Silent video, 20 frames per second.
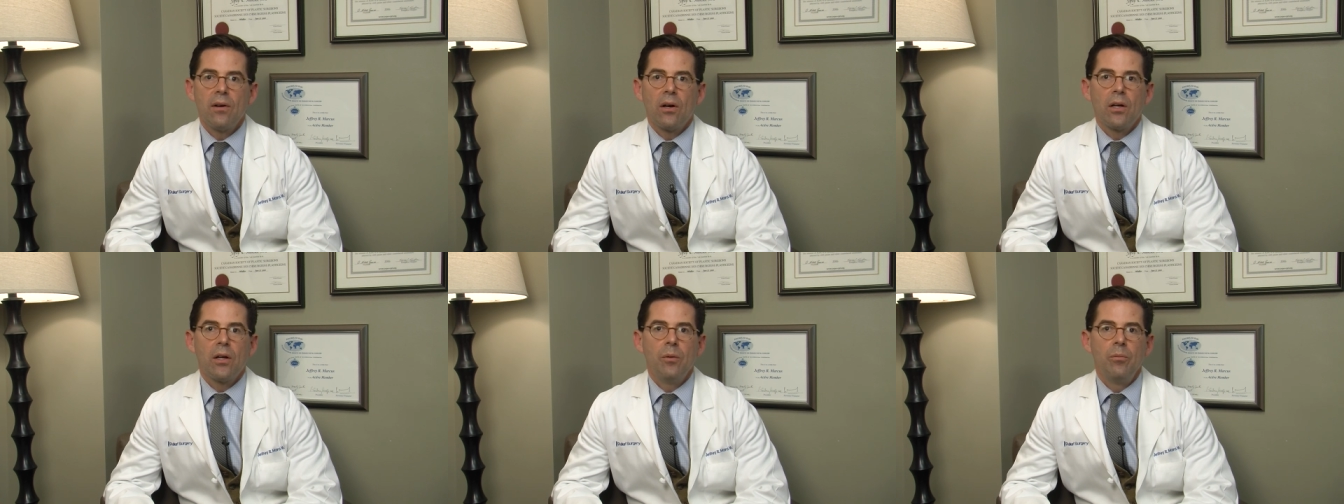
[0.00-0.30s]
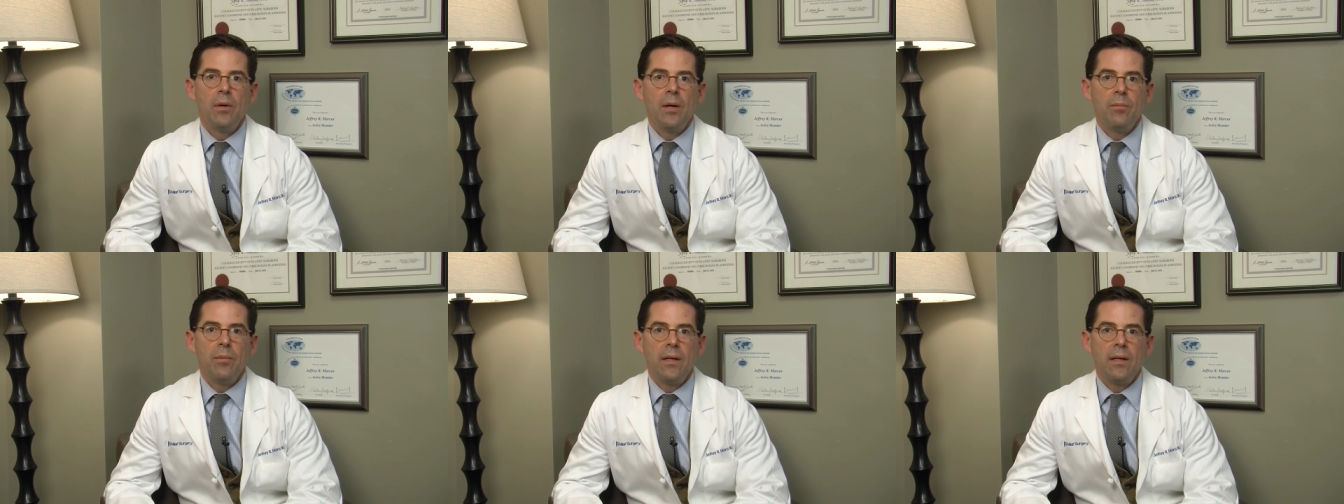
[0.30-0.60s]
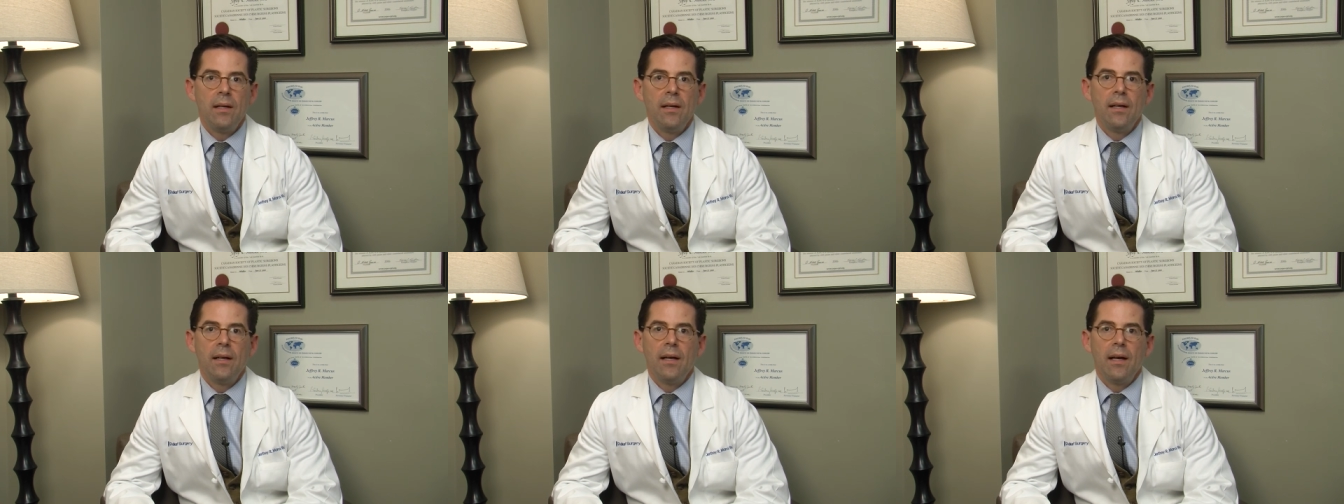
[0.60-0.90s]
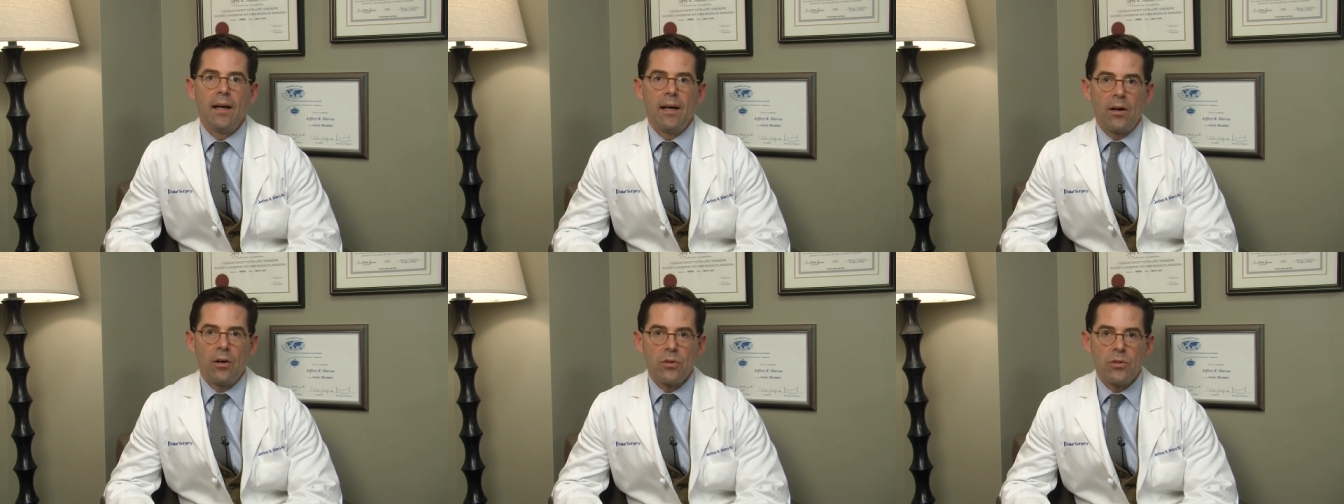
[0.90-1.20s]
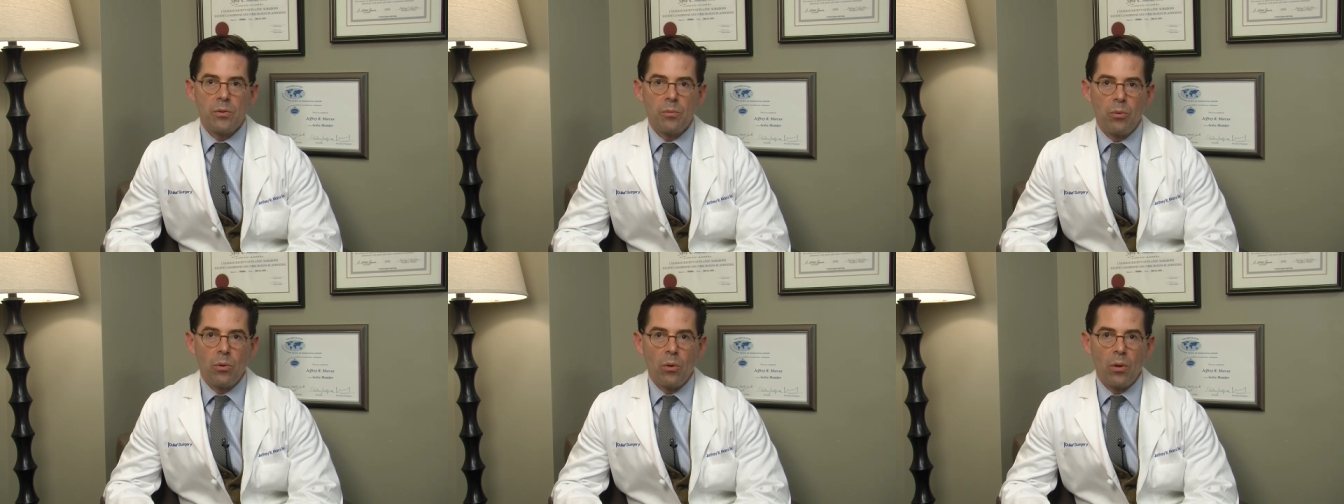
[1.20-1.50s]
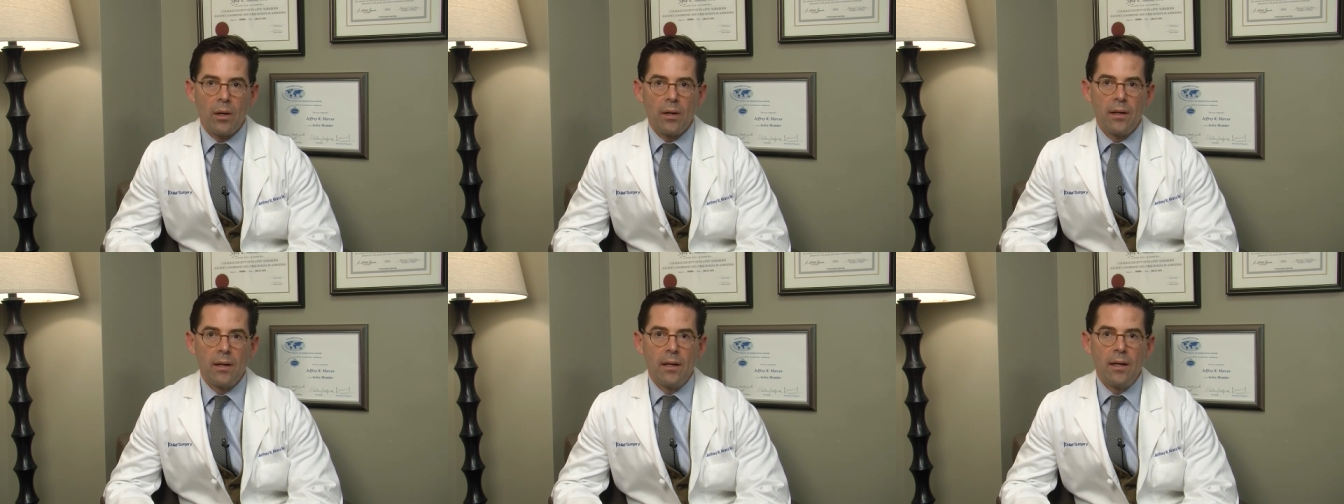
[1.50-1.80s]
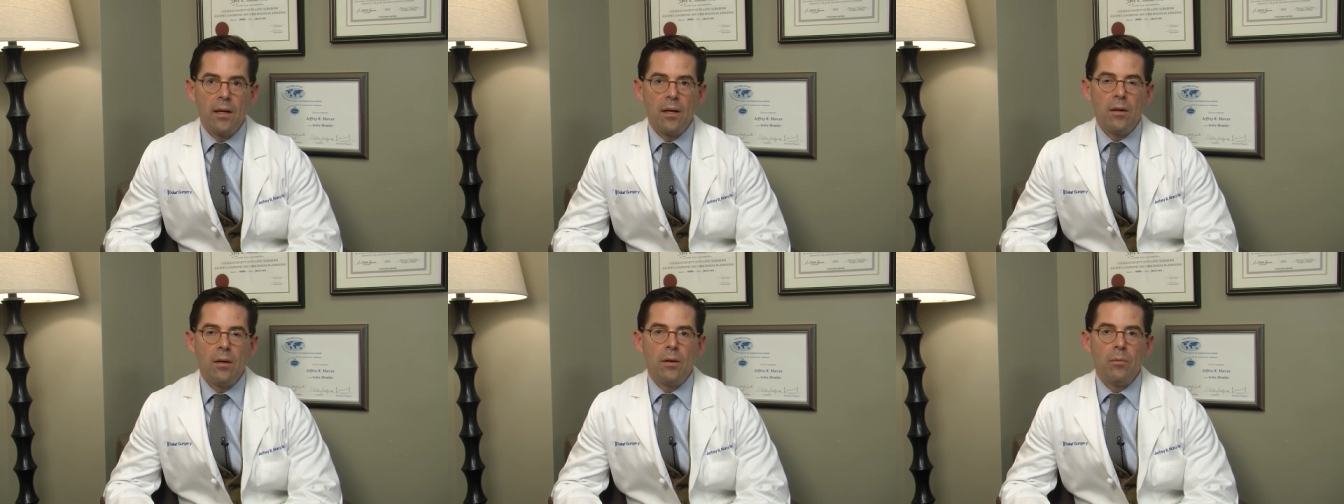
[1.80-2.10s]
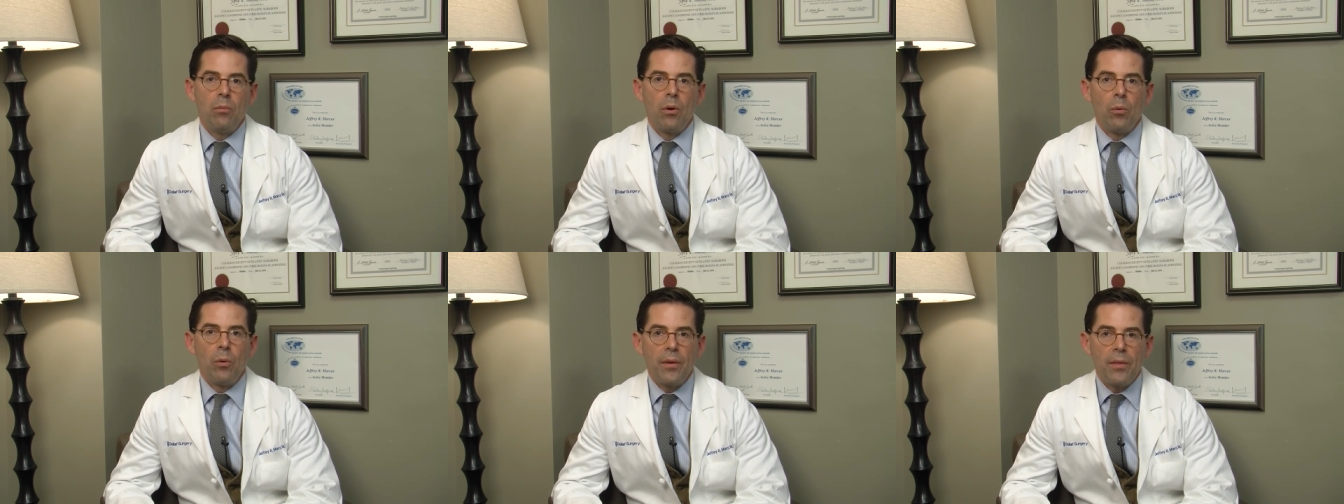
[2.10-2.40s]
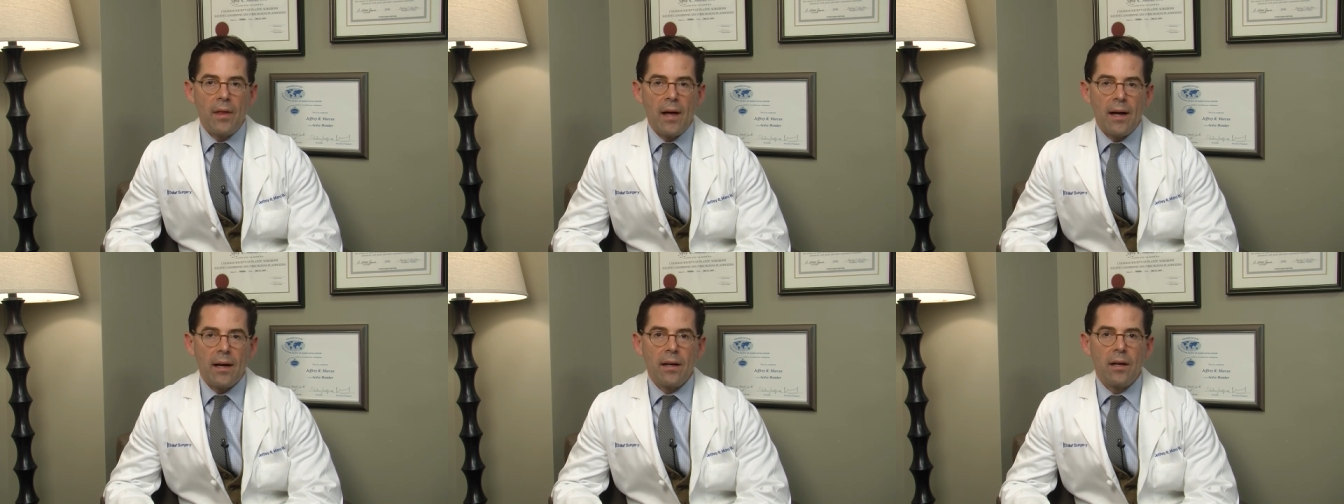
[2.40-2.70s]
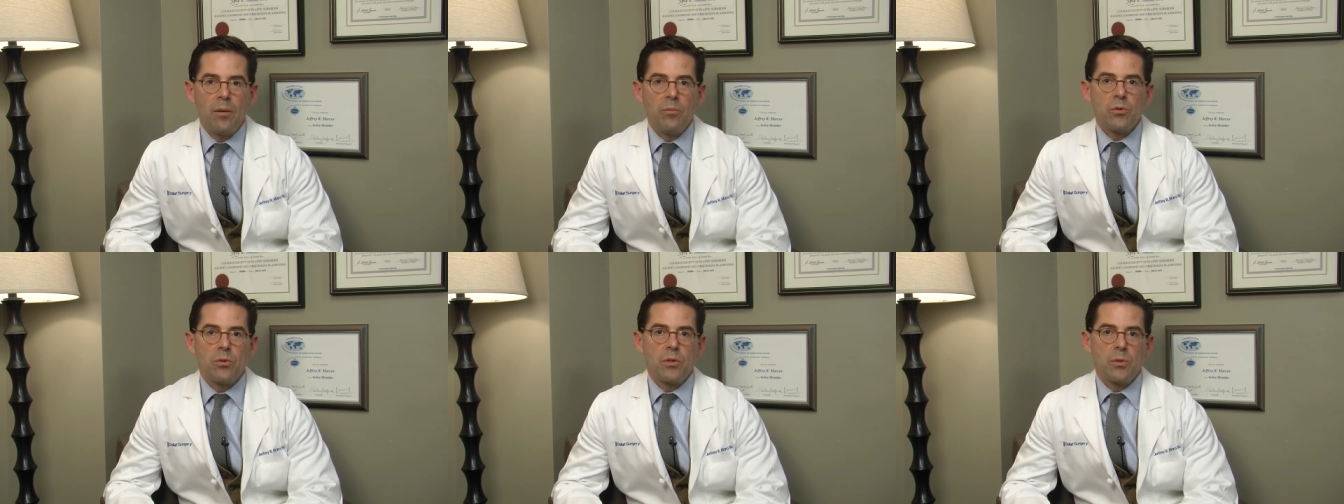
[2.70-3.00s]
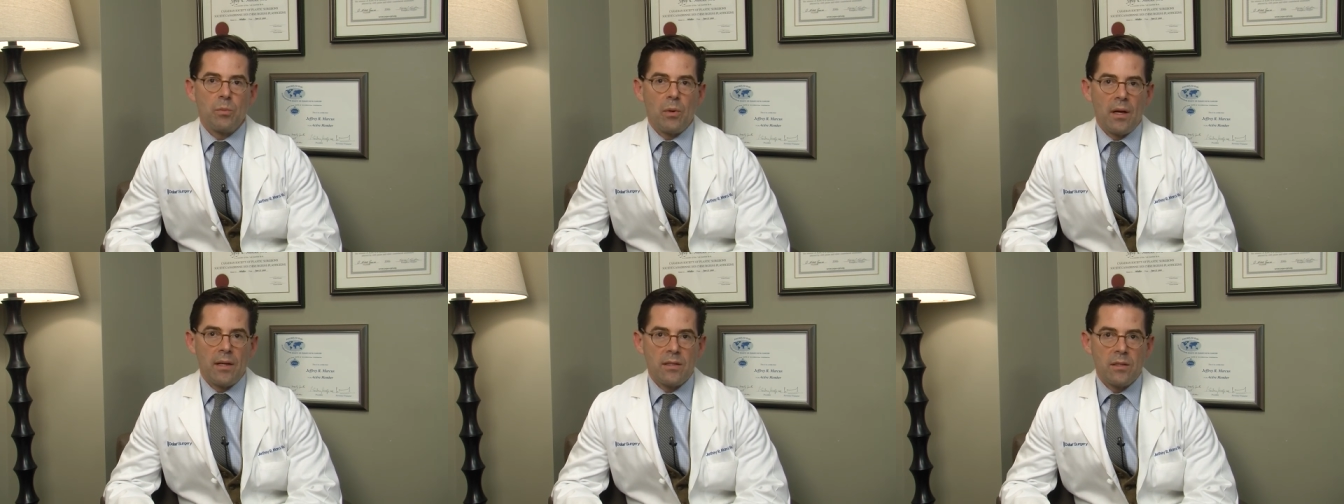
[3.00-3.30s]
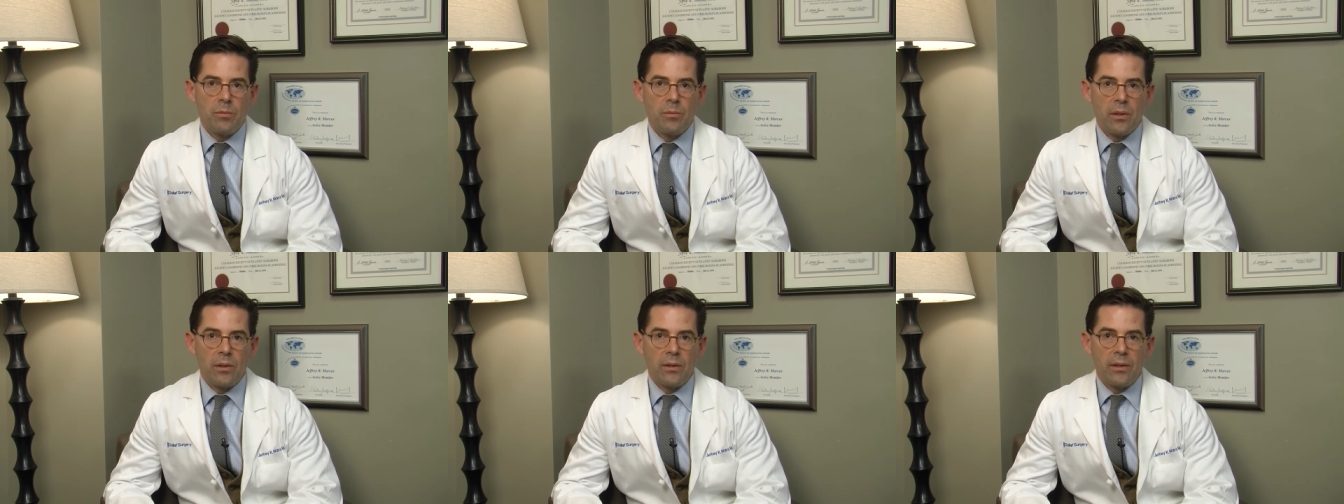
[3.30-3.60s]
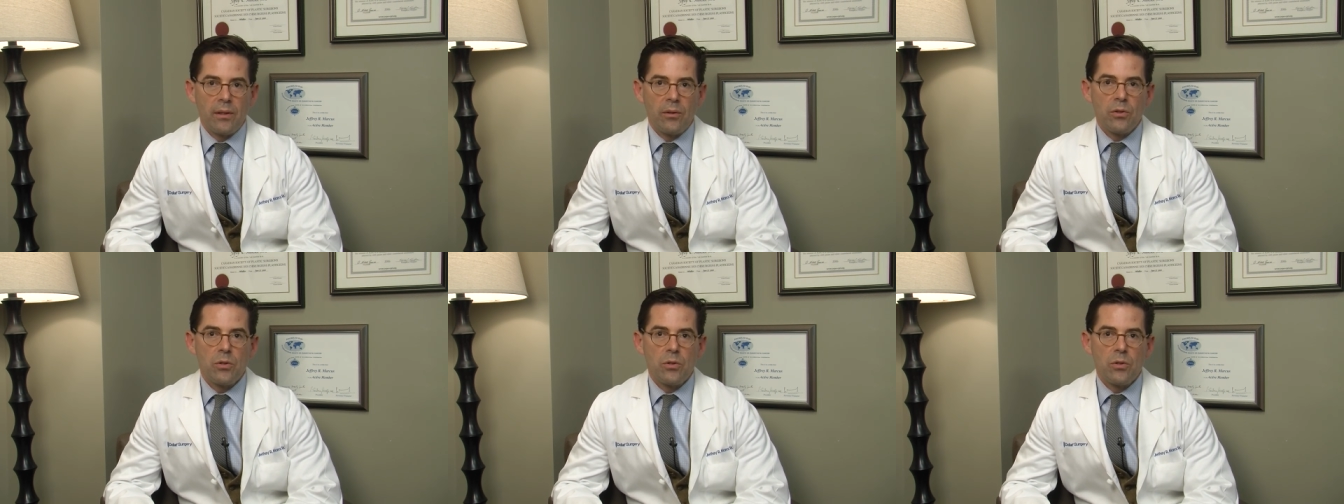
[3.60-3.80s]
our commitment and our support. But with that comes responsibility,